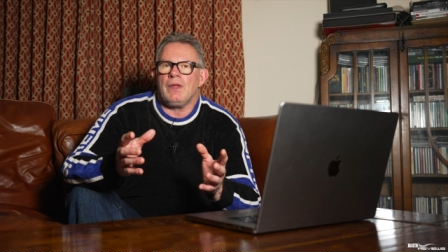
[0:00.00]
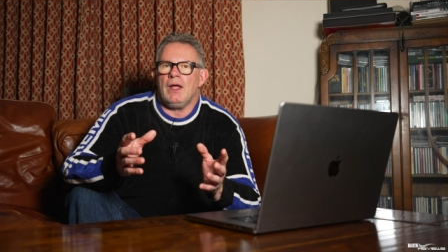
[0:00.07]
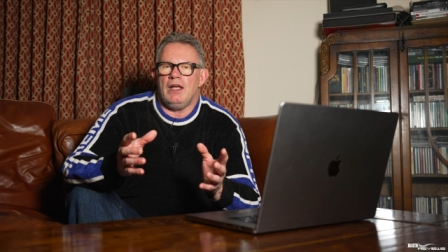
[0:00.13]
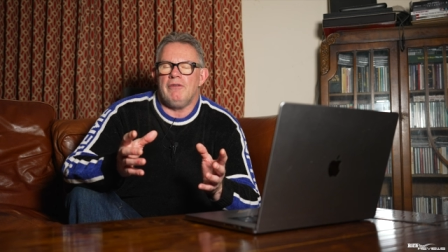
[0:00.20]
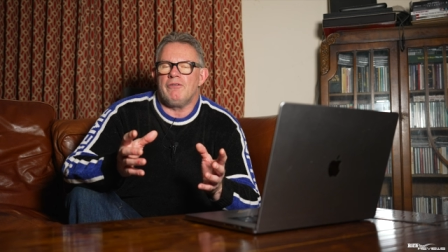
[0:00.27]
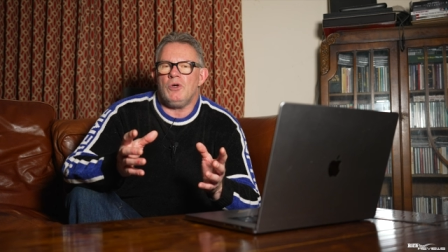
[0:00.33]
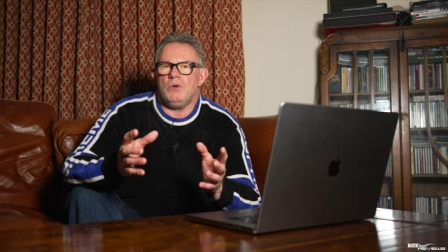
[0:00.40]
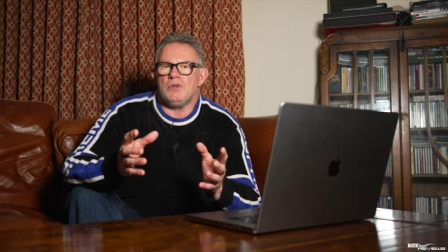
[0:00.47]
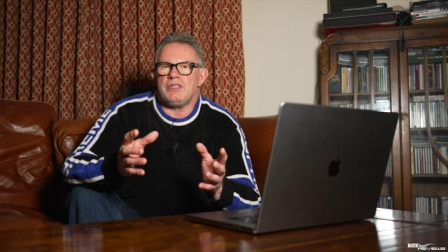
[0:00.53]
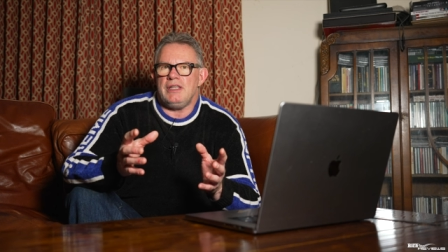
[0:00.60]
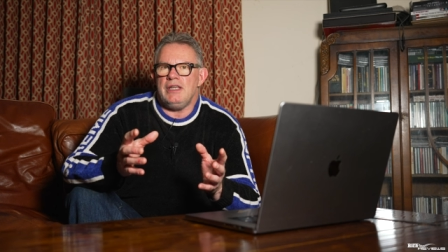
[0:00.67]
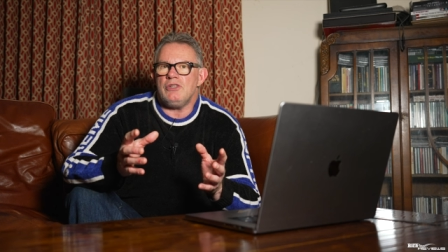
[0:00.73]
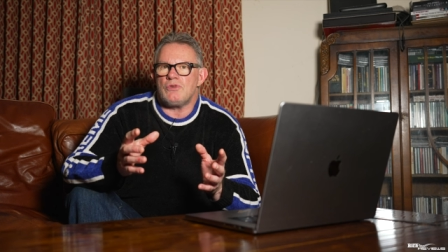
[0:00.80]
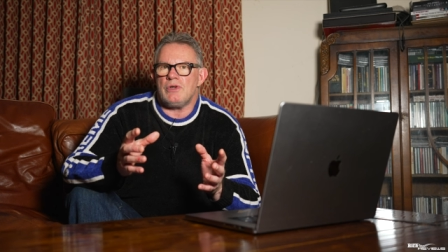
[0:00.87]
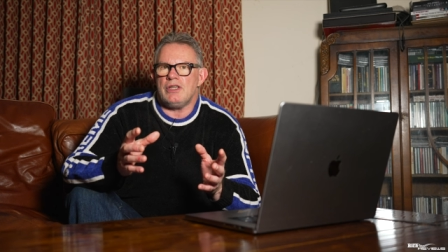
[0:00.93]
and of course,
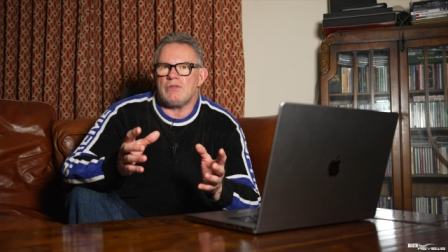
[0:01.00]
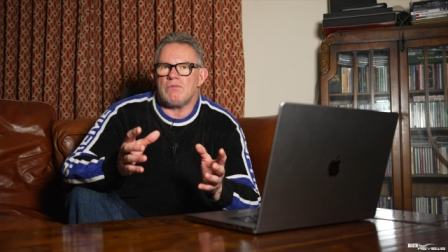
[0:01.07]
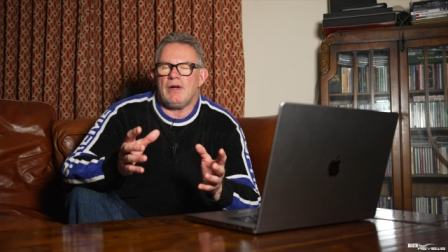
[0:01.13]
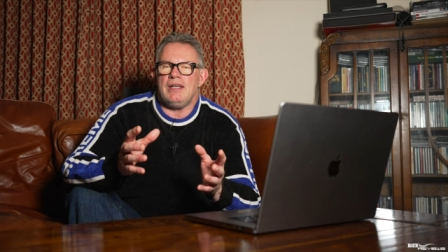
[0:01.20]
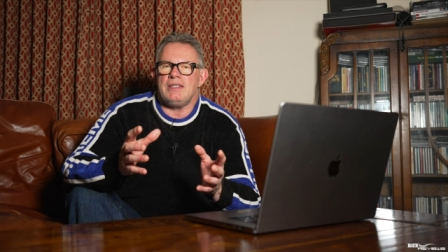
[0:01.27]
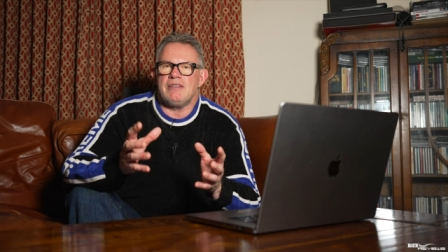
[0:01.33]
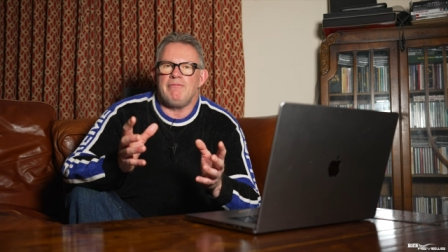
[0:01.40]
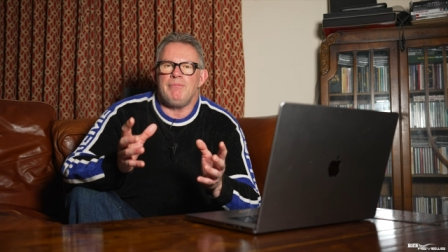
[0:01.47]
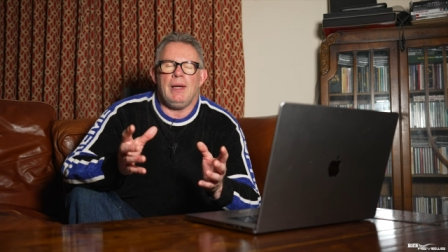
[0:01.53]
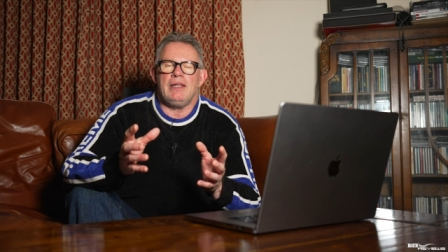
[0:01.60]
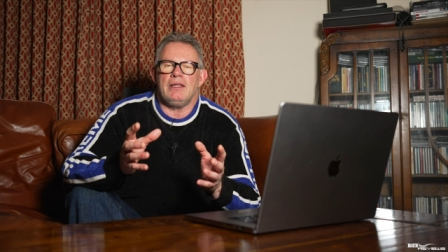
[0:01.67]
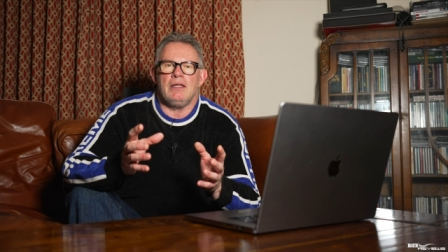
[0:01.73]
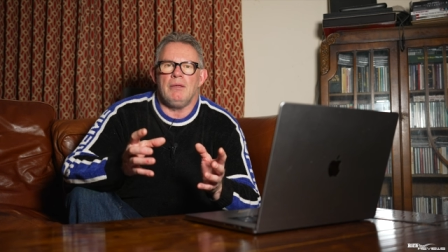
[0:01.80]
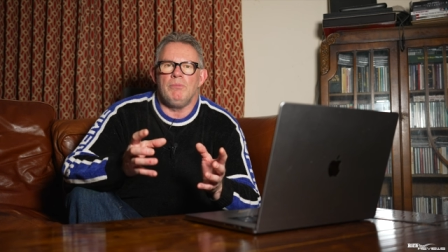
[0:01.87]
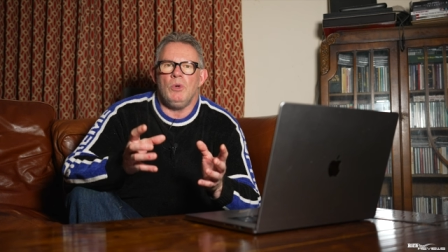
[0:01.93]
the interest rates have
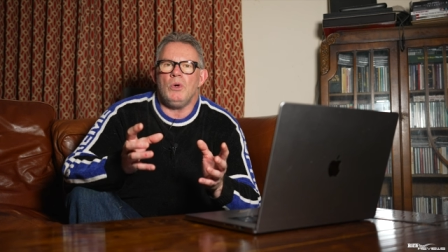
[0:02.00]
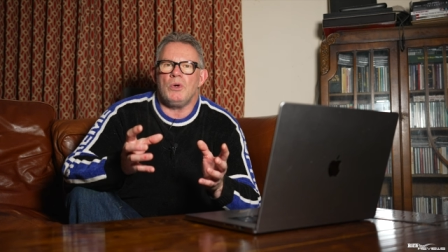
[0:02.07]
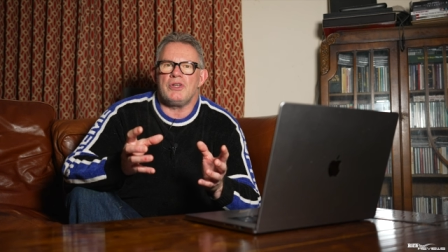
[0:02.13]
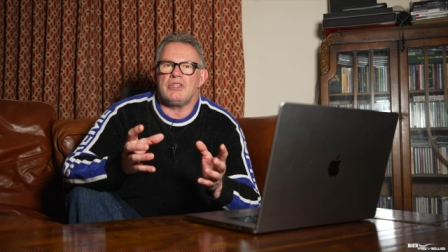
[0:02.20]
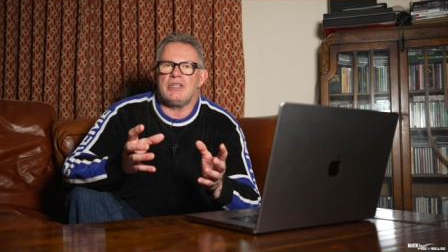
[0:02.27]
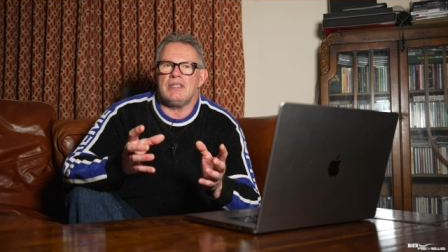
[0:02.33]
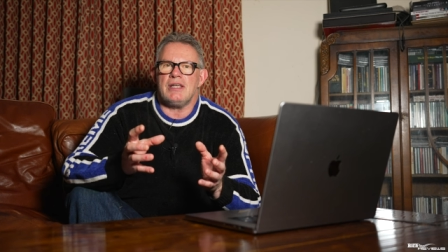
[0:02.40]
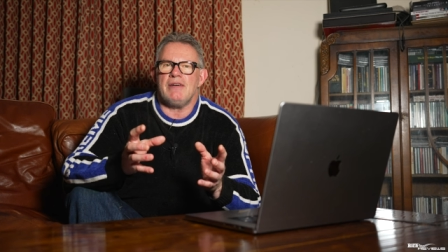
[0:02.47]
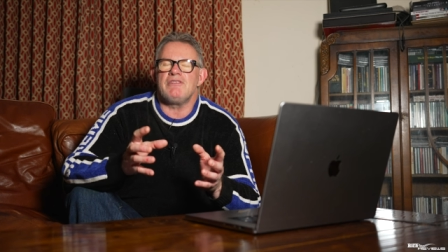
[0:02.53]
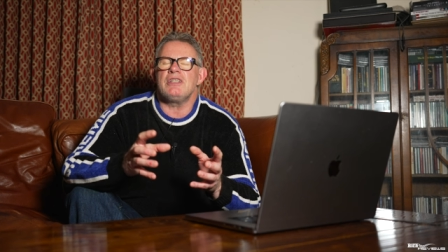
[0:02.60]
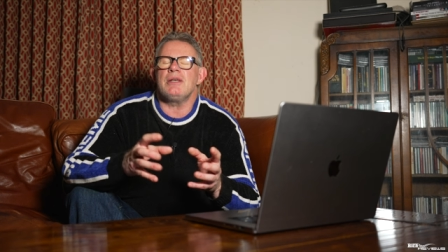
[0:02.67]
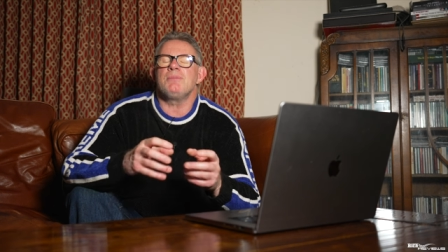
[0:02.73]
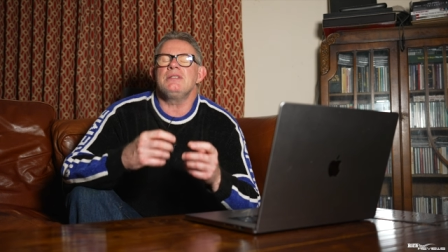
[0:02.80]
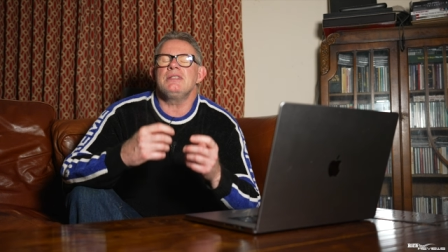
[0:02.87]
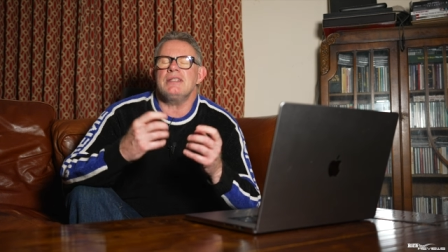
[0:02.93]
meant that the mortgages have
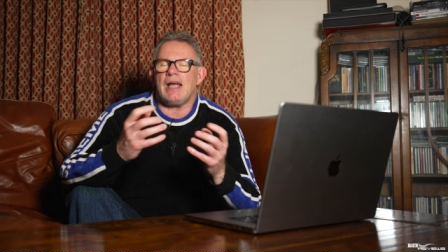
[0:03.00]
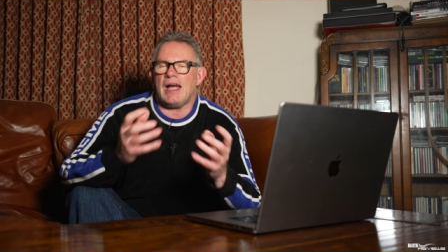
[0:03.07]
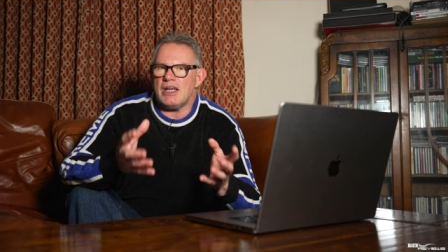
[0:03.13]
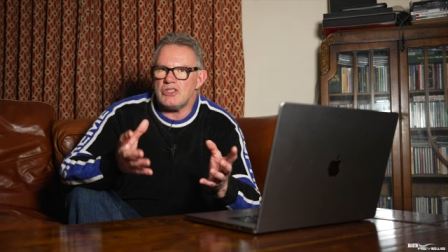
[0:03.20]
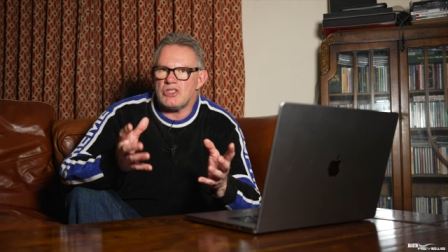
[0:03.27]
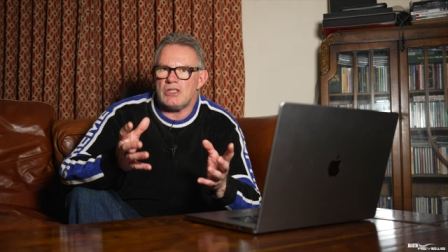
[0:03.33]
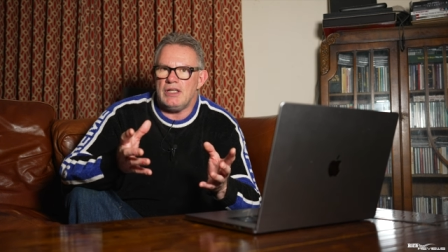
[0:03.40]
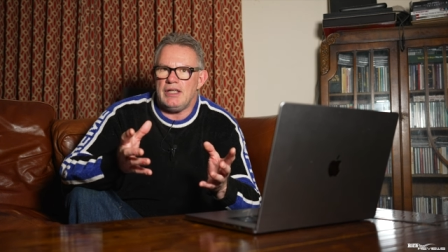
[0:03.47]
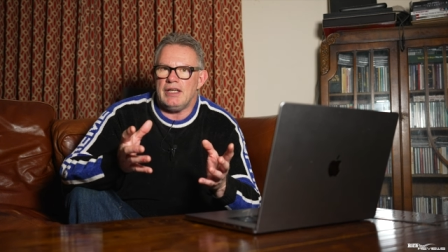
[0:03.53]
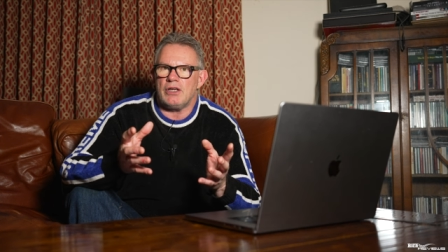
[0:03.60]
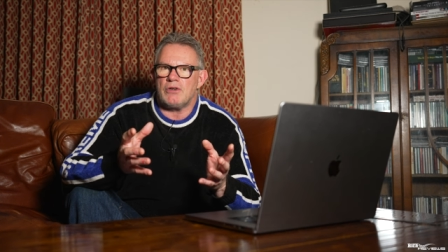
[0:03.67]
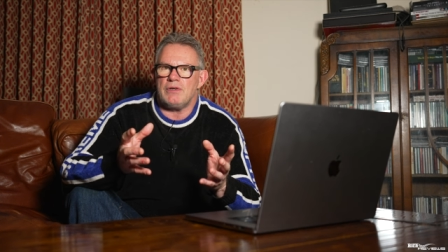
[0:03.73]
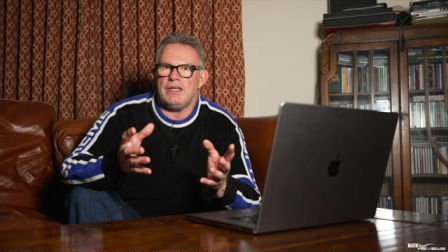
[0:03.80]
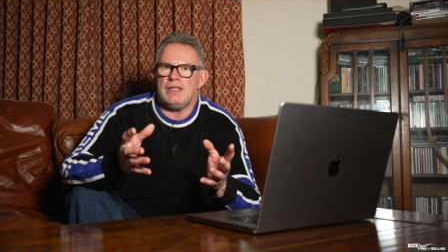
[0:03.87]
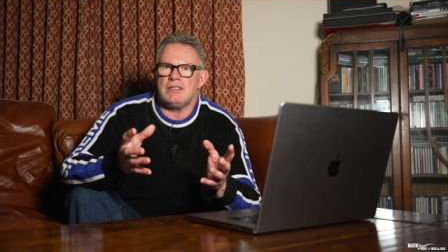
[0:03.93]
substantially
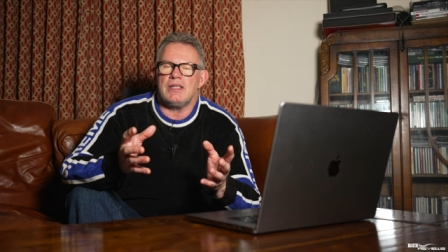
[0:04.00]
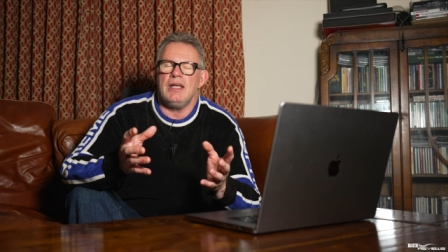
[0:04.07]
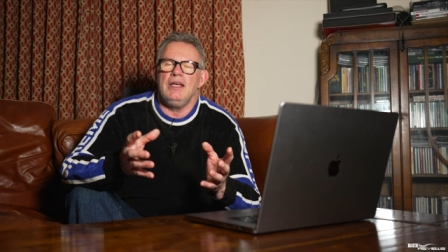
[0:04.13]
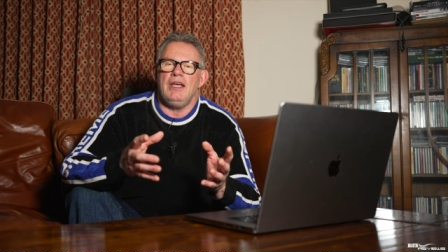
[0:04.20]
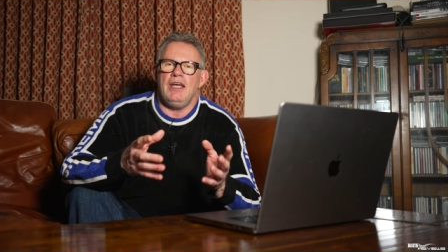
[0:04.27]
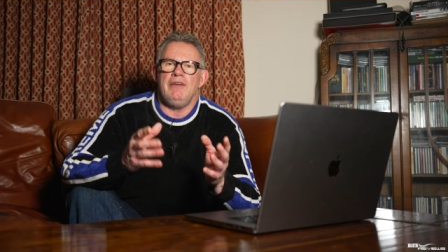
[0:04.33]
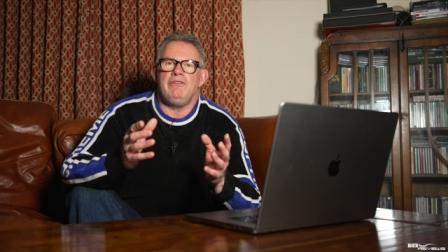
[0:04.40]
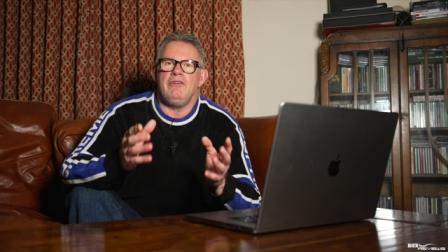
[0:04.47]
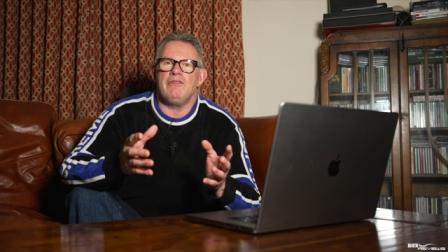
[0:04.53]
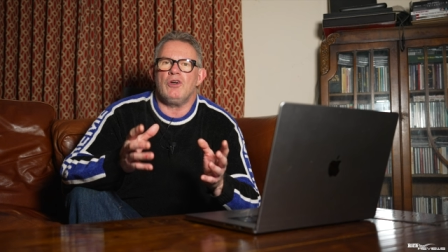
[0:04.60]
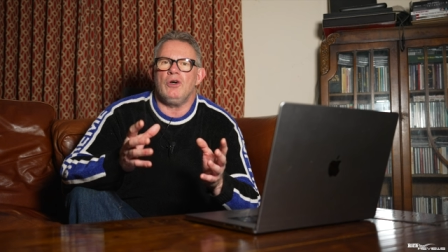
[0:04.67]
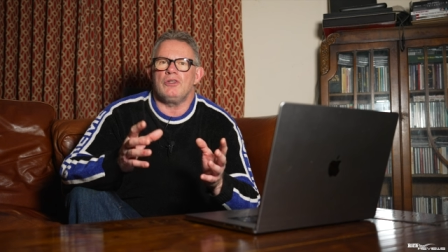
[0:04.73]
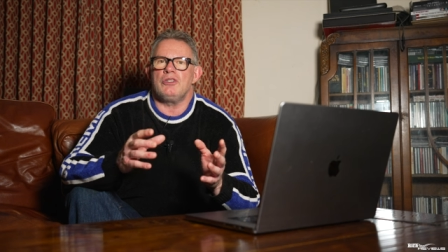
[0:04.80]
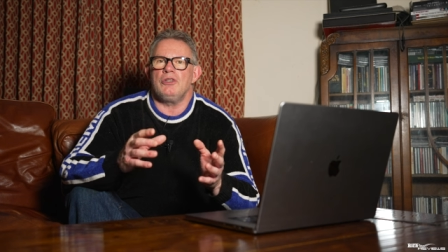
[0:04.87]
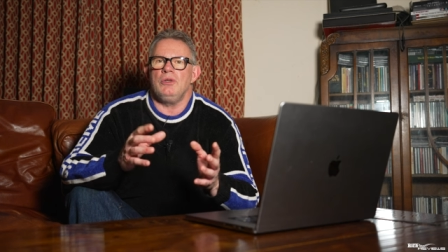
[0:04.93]
increased. If you've
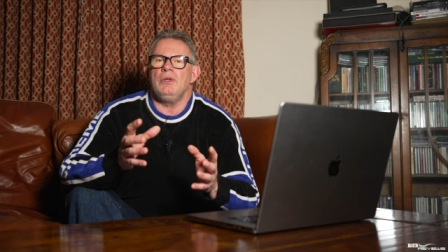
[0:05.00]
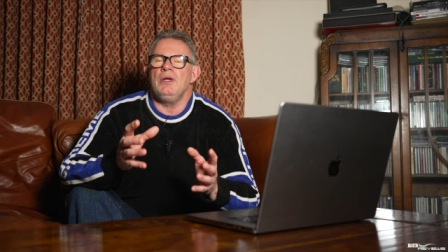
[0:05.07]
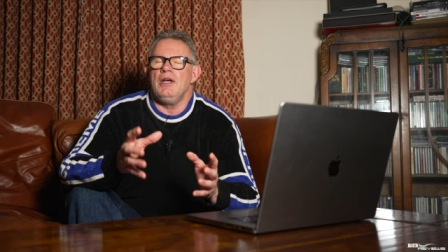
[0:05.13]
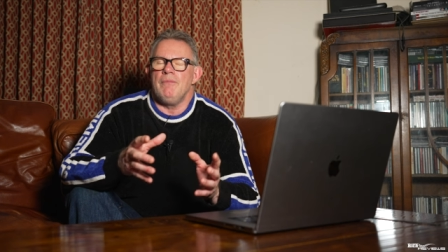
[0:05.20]
got to